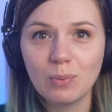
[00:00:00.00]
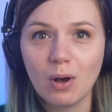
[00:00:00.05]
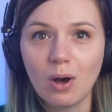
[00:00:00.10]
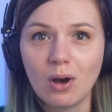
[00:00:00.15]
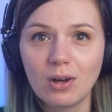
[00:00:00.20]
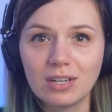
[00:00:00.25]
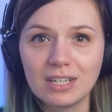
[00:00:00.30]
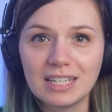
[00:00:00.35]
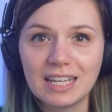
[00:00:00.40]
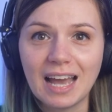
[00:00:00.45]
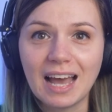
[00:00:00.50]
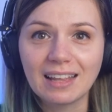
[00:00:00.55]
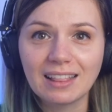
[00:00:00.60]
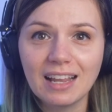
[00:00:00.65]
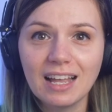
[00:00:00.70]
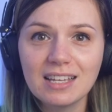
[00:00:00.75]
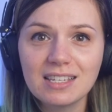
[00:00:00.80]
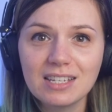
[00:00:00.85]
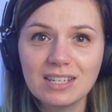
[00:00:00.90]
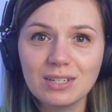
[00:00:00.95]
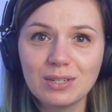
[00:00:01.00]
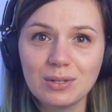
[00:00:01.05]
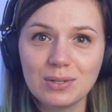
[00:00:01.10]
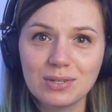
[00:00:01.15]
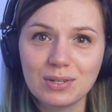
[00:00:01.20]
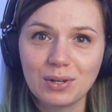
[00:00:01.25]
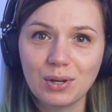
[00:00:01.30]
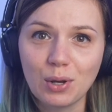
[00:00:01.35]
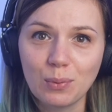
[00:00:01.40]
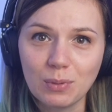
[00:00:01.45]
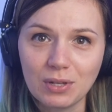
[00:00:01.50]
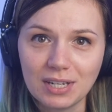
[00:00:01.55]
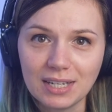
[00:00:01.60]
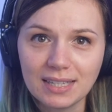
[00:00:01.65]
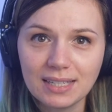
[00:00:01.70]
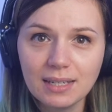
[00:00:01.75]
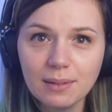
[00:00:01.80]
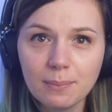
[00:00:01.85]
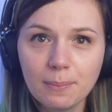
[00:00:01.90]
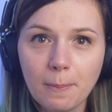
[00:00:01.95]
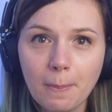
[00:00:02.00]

on the Atlassian user community.